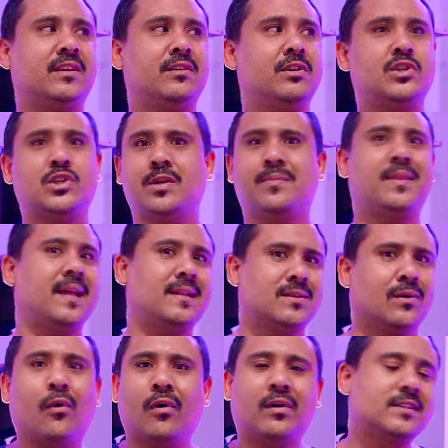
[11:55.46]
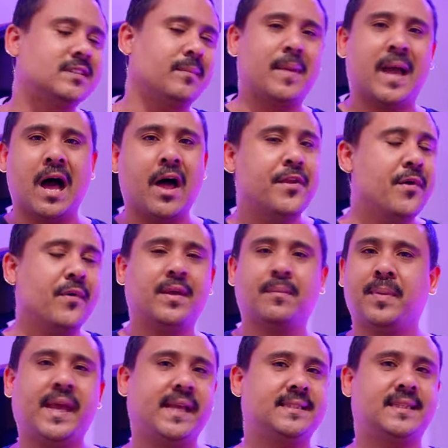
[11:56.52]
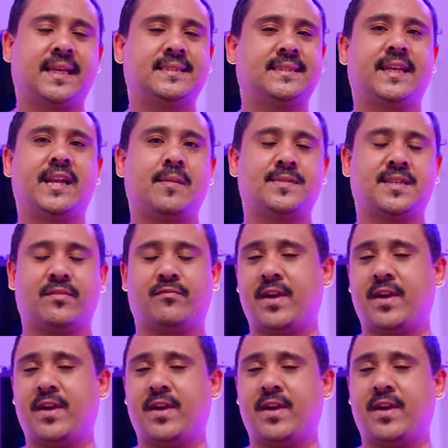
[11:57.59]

YouTuber that talks about doing PC setups, it